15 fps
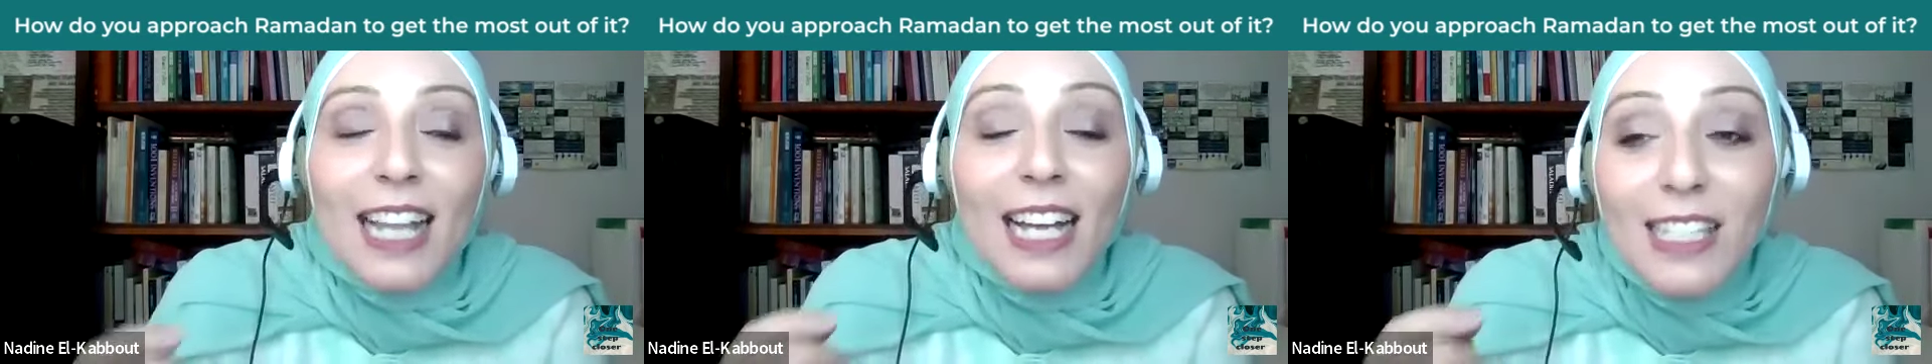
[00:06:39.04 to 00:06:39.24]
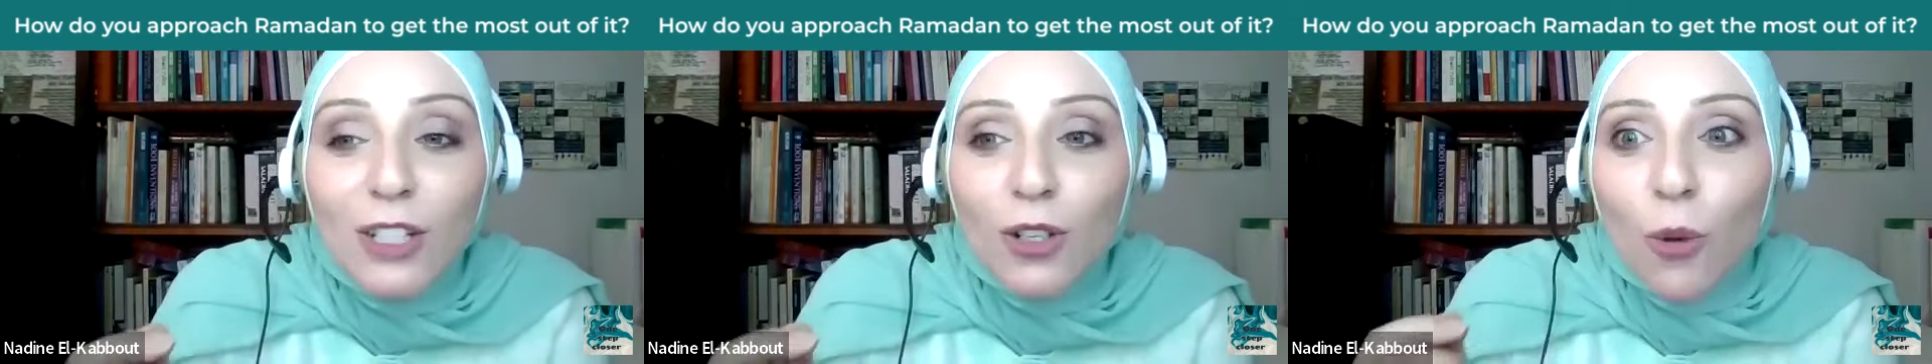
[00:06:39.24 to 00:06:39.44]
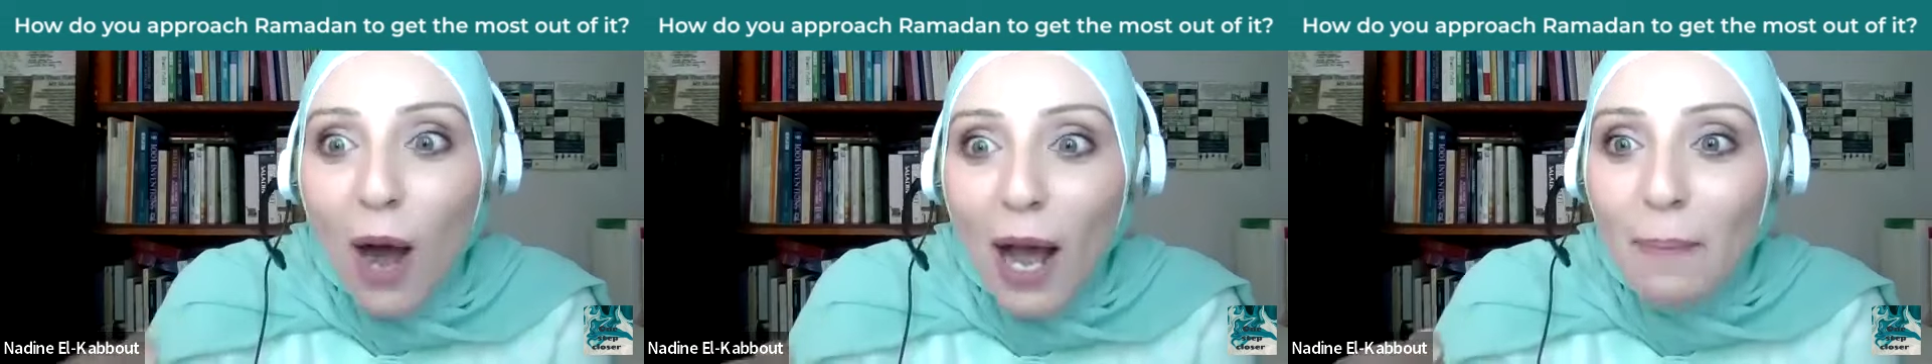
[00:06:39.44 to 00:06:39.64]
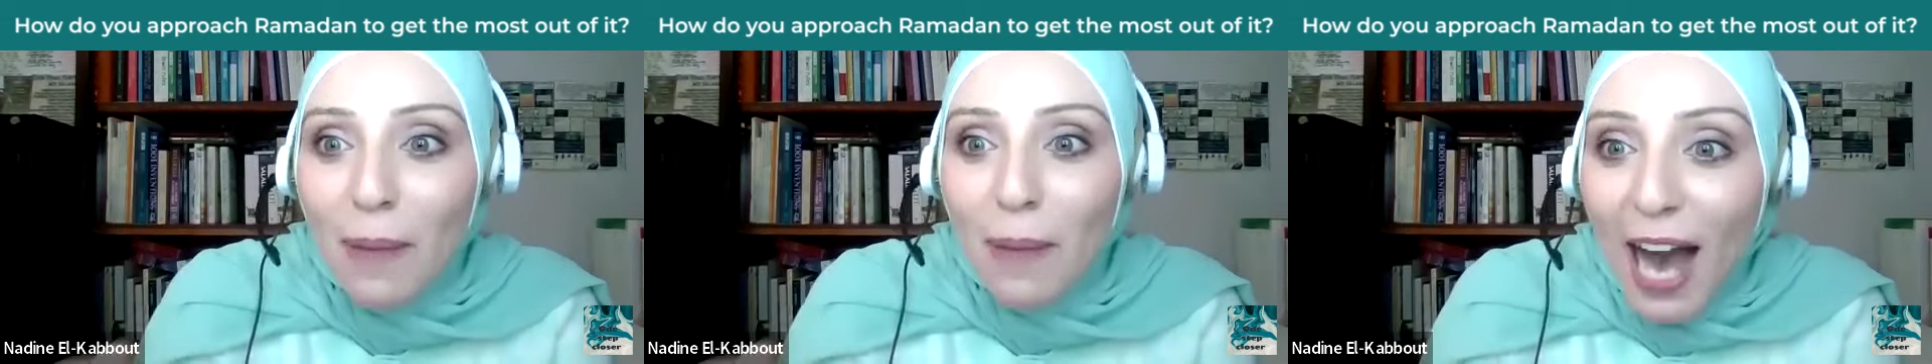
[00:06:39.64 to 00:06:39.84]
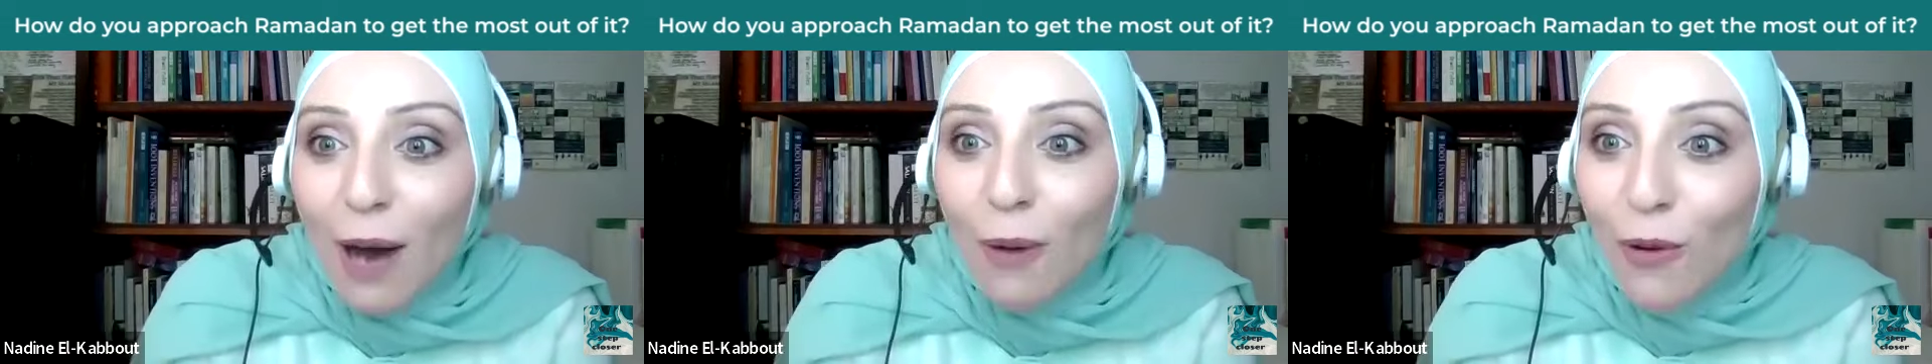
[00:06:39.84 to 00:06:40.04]
and that's quite
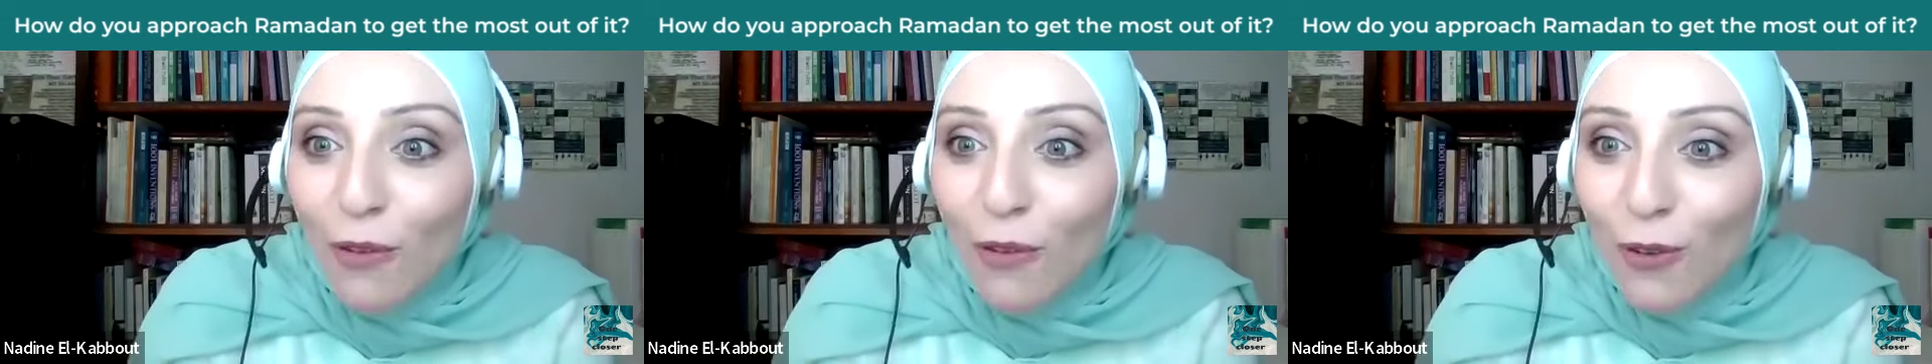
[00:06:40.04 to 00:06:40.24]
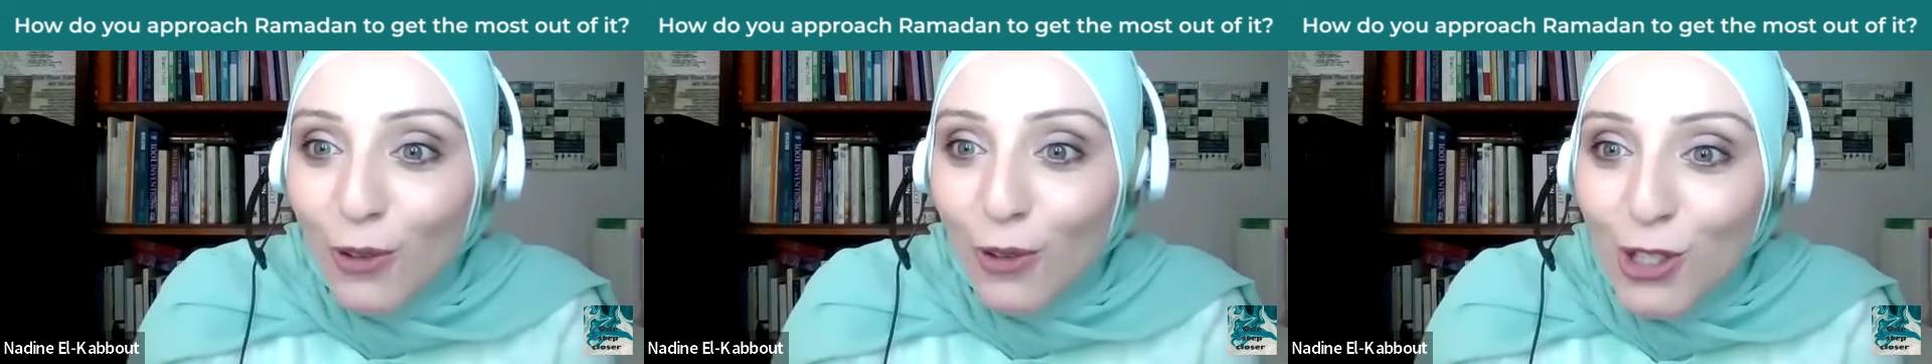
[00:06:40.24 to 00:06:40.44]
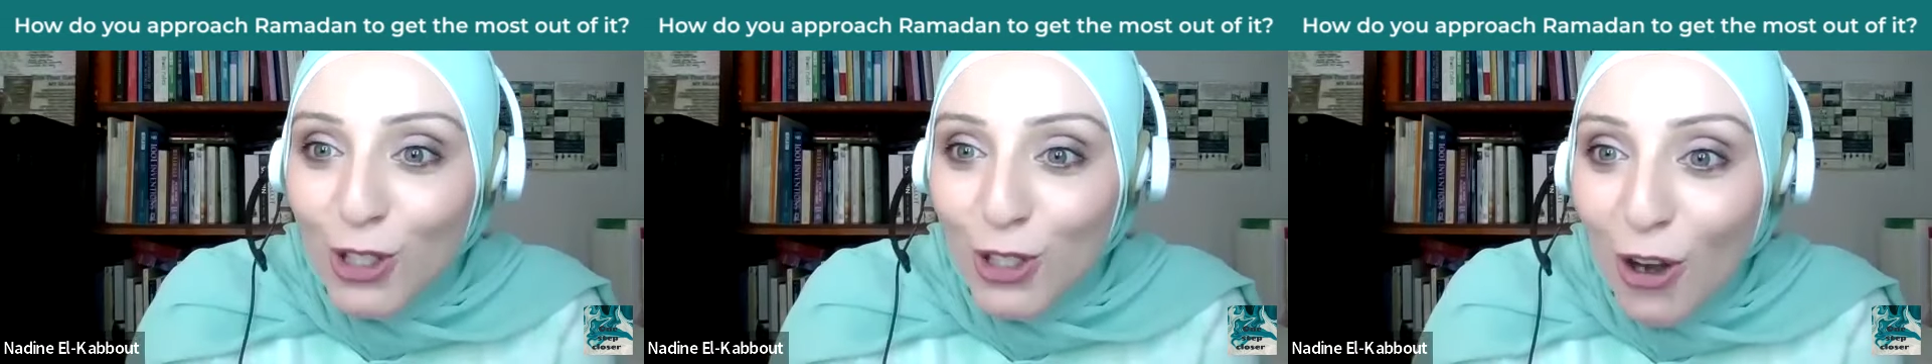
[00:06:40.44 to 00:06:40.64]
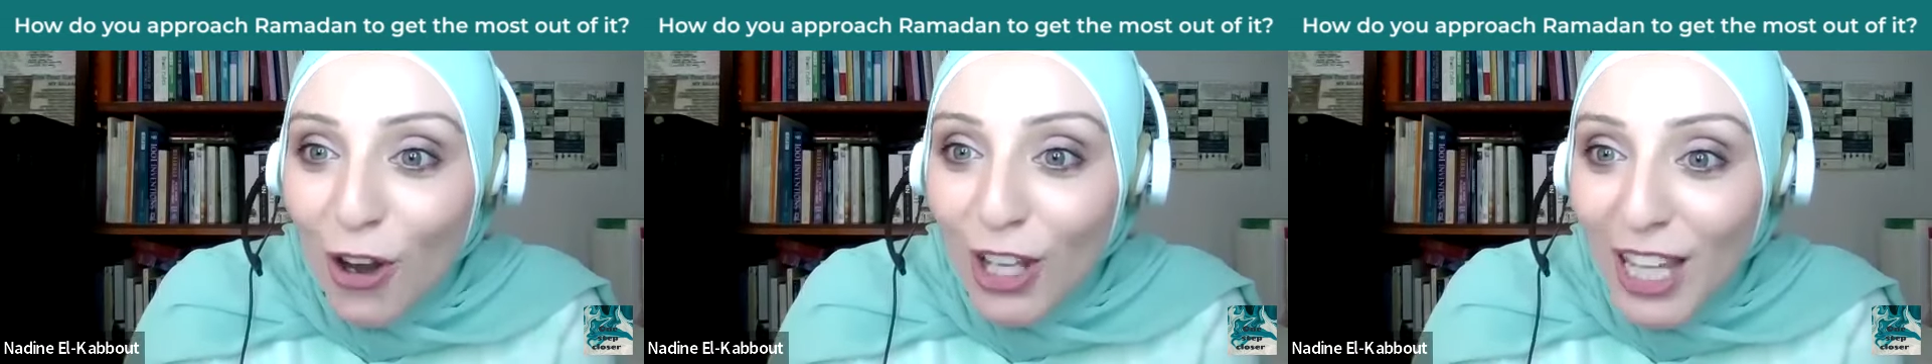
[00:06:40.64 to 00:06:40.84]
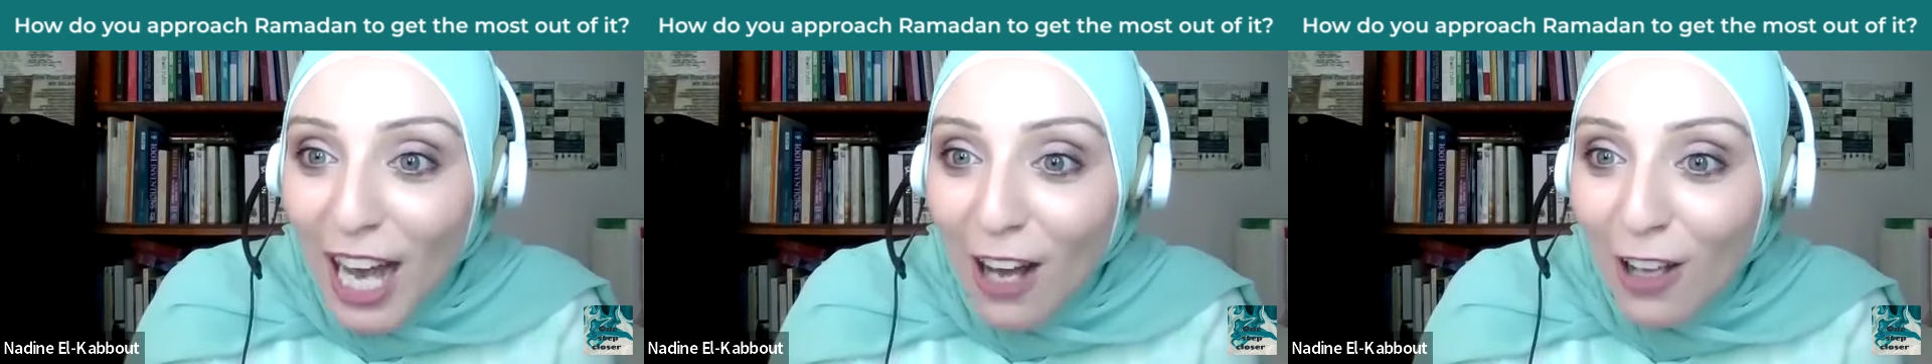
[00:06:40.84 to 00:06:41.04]
powerful to
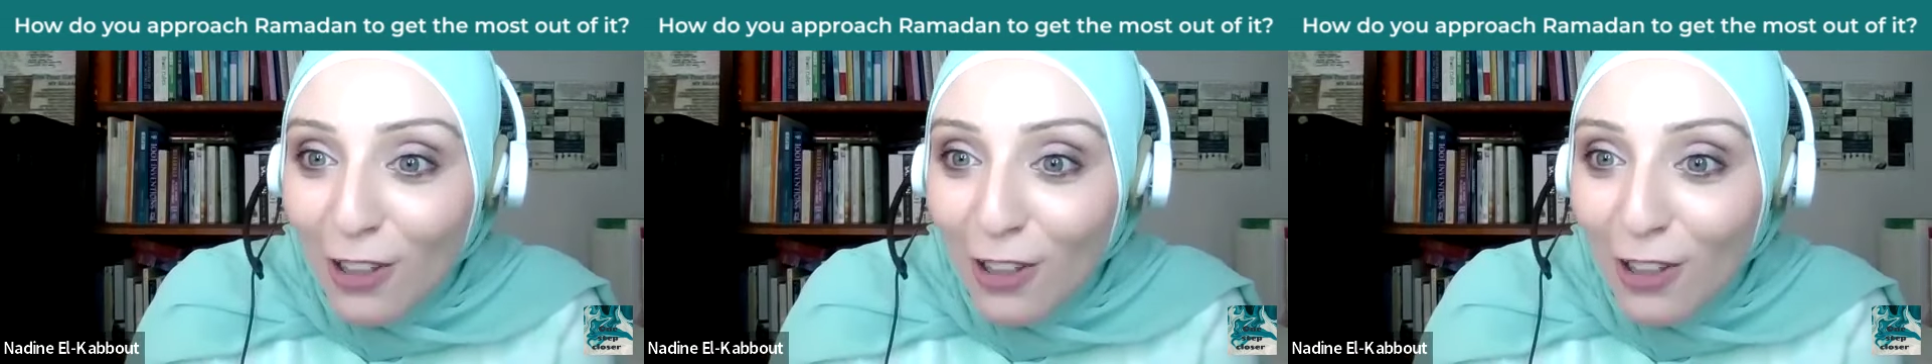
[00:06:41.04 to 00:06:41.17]
know that